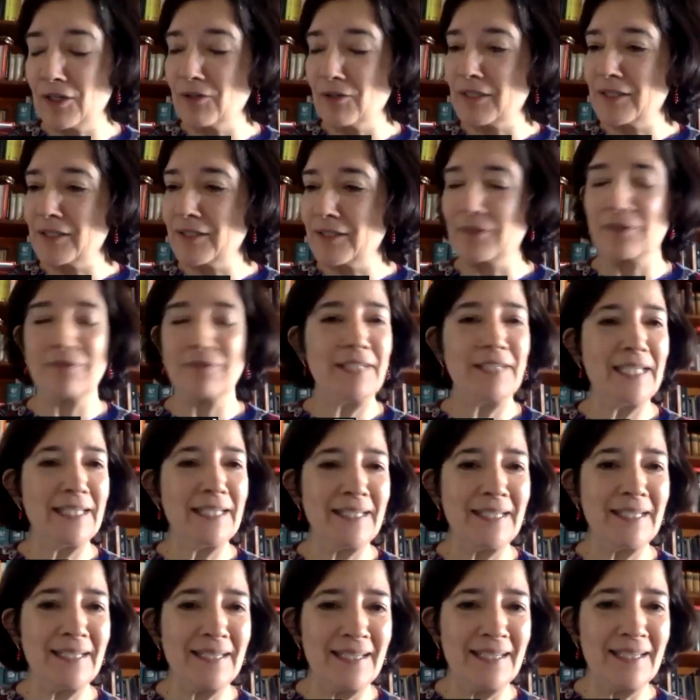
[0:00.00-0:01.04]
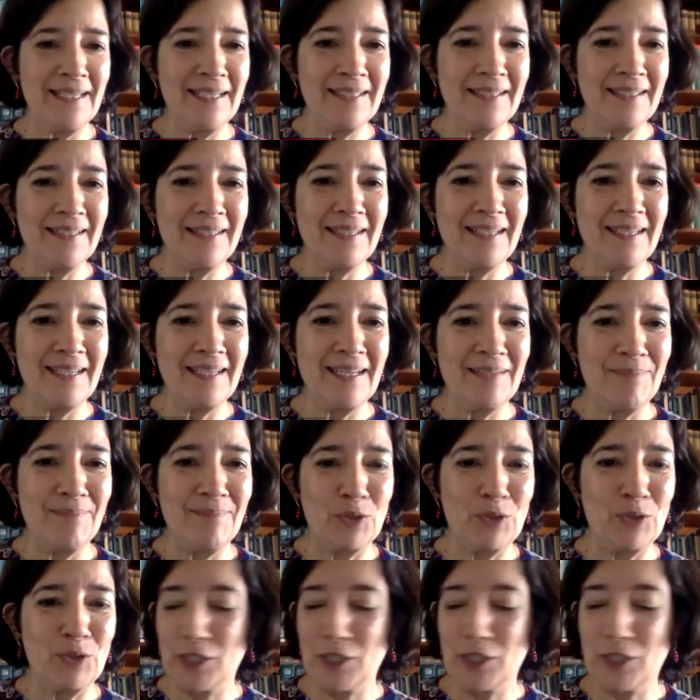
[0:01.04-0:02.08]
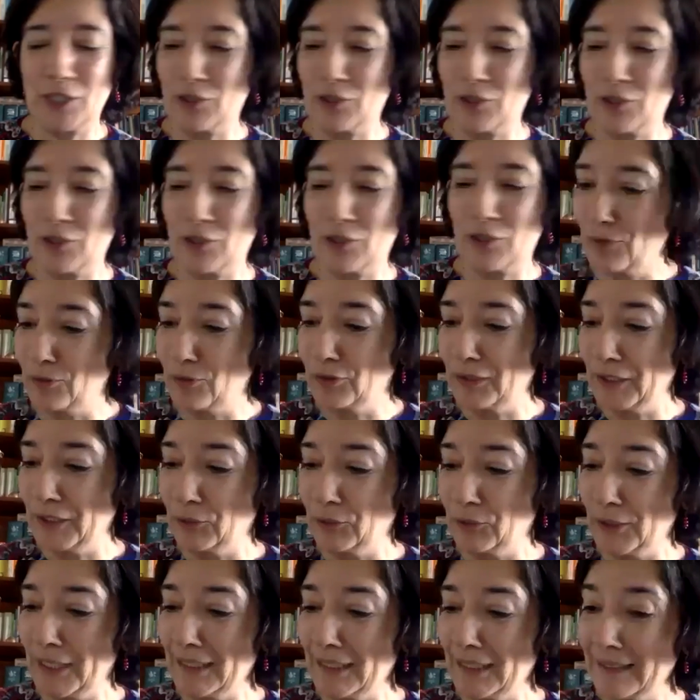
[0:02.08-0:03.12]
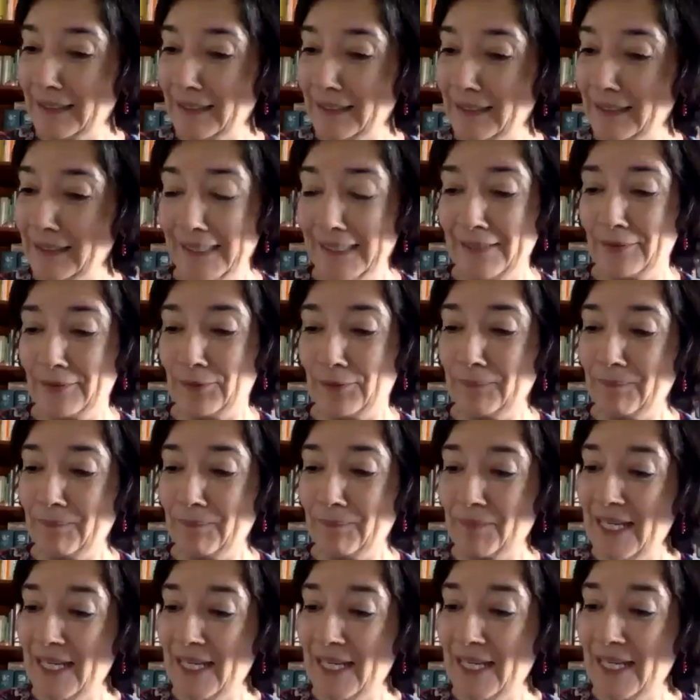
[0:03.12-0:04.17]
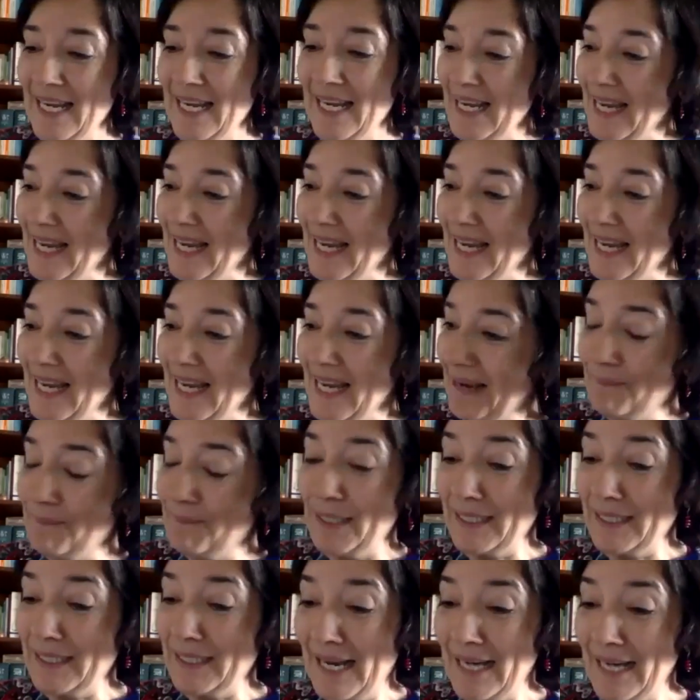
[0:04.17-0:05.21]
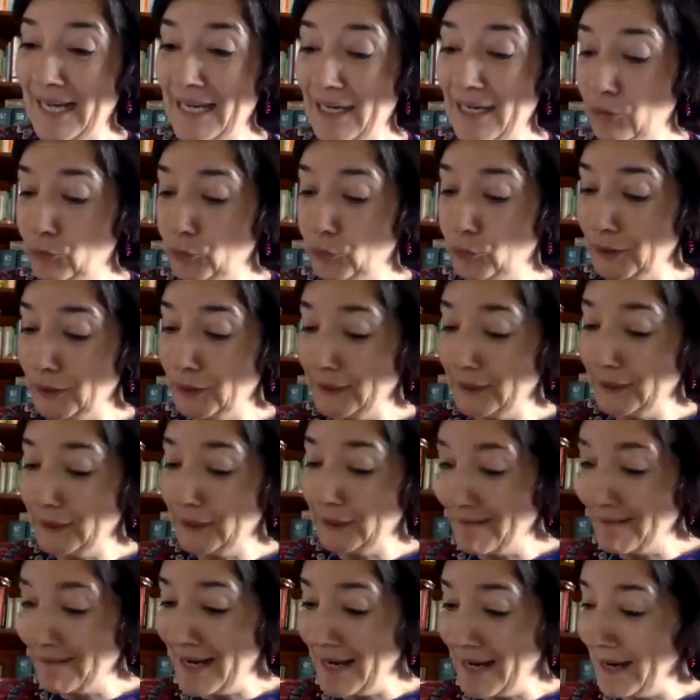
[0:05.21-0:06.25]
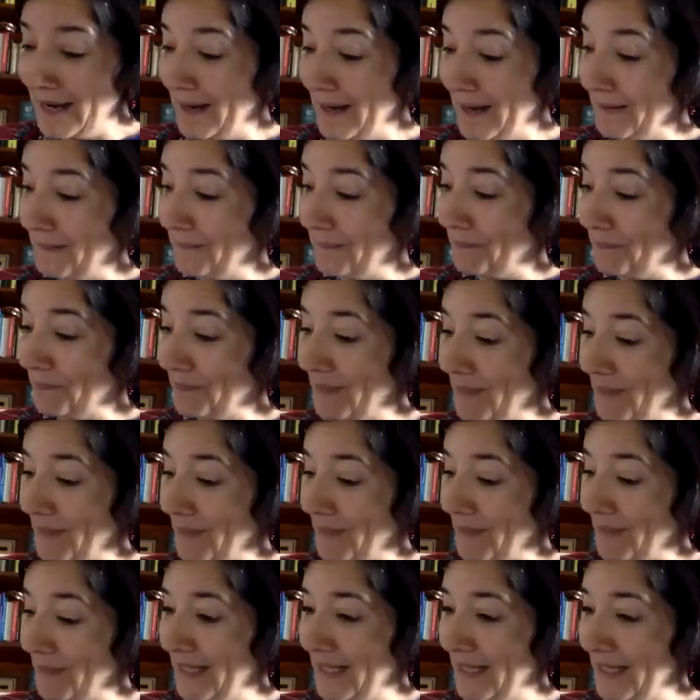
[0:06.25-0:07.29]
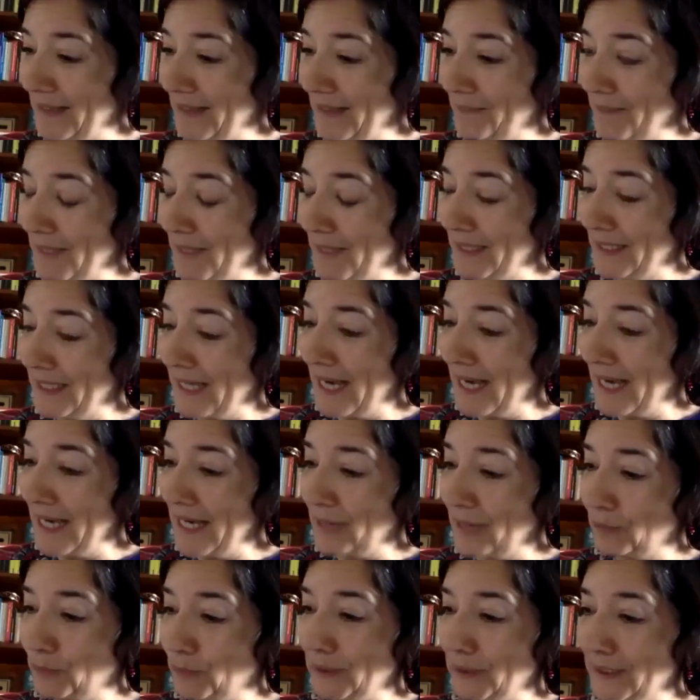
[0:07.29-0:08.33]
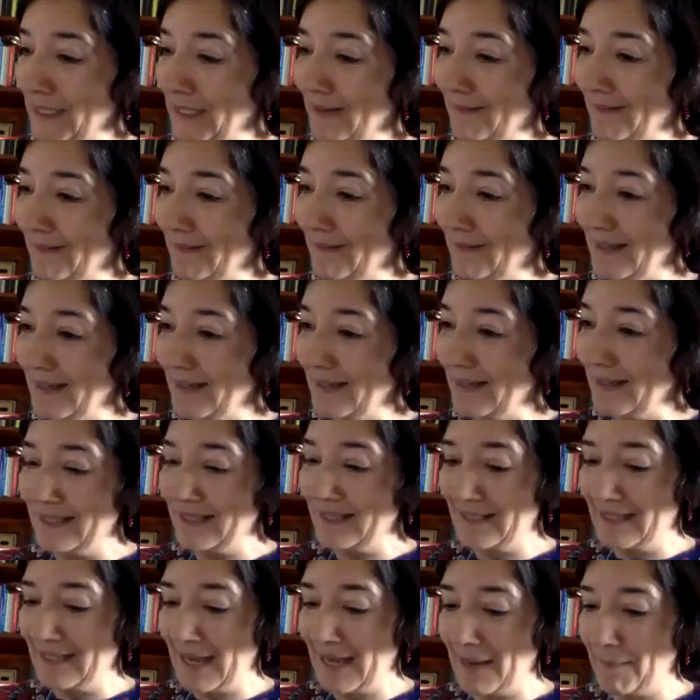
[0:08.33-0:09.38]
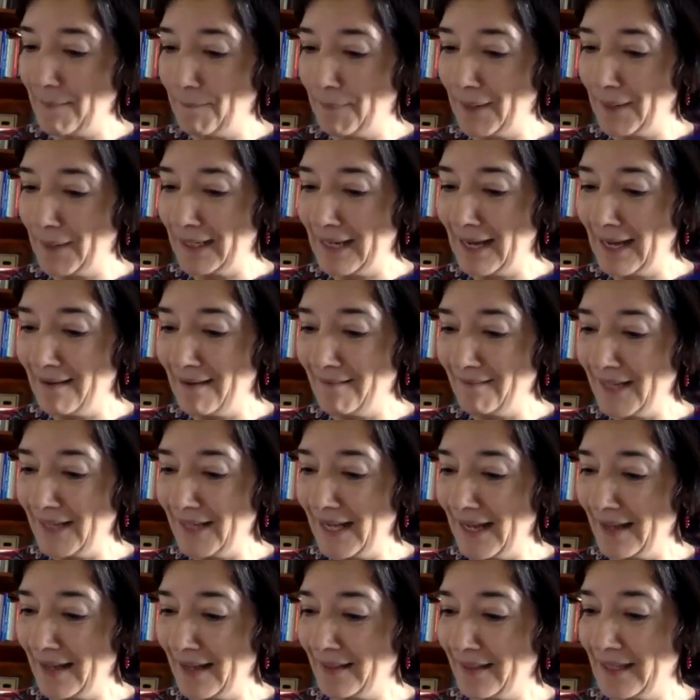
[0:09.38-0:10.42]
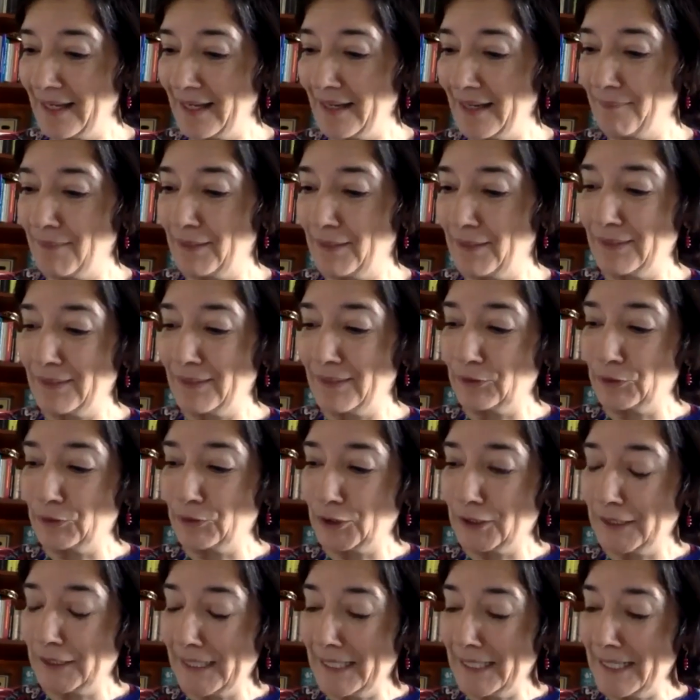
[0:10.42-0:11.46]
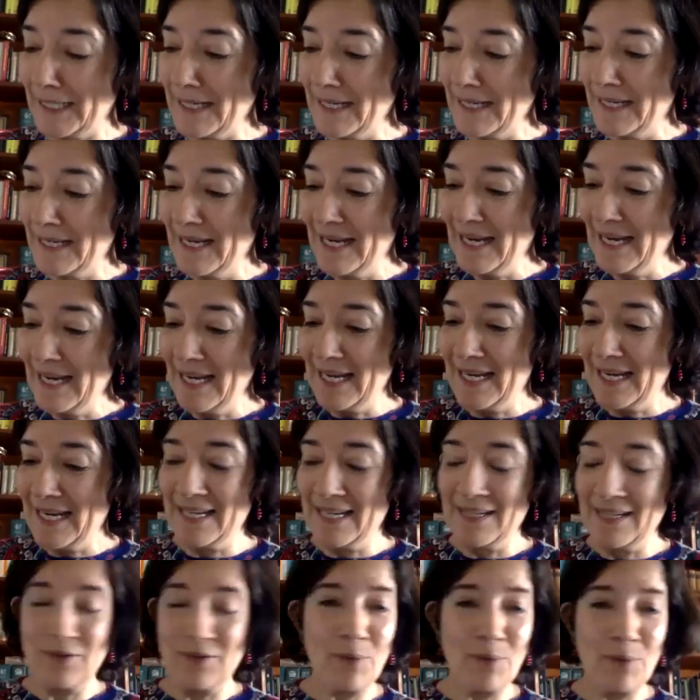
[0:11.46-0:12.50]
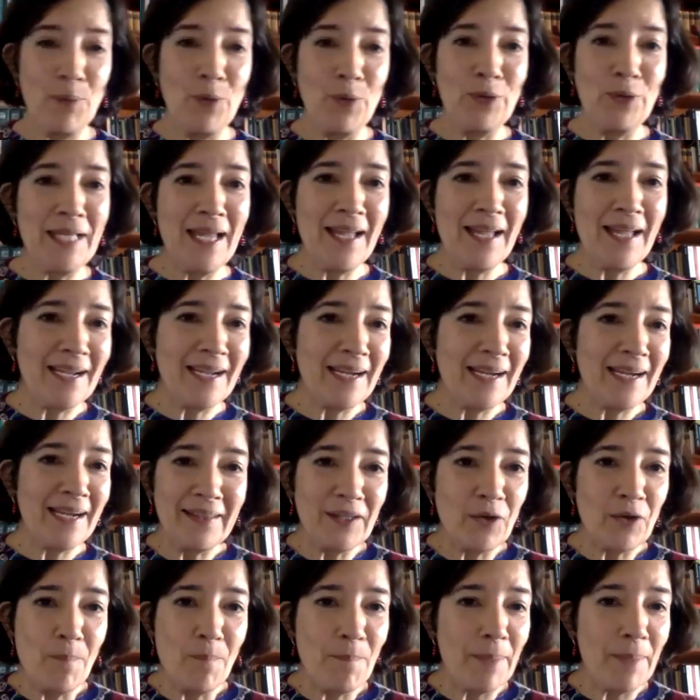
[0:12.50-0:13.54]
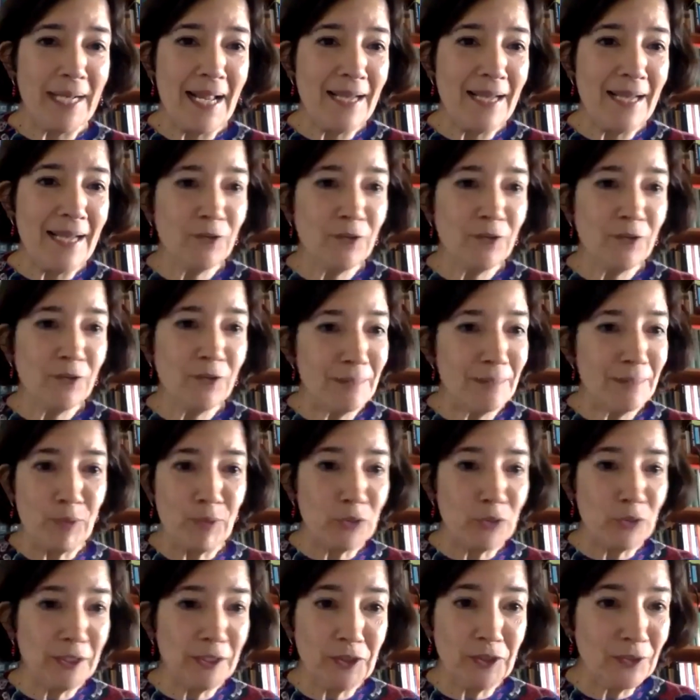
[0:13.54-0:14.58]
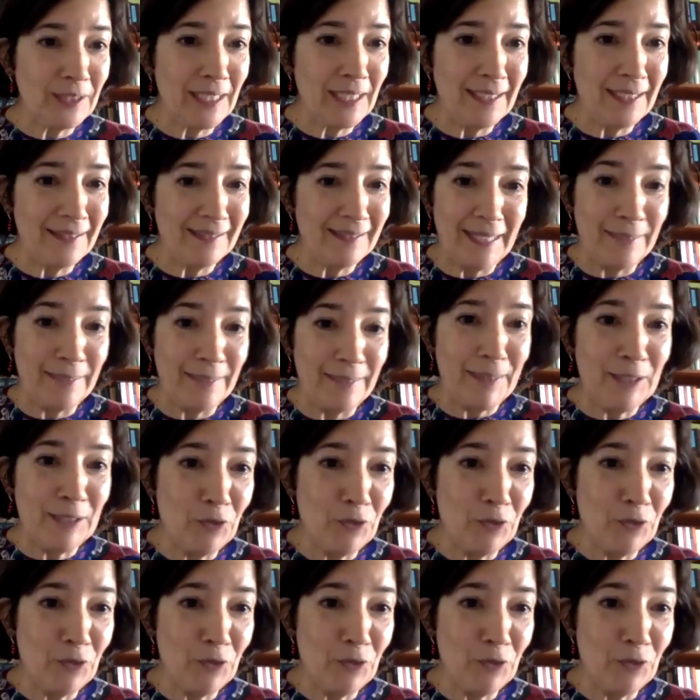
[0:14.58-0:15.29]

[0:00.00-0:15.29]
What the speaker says: constituent process. I was listening to Manuel Jose Cepeda's words, and I was not able to compare to this process that was not fruitful, which just finished. But I would love to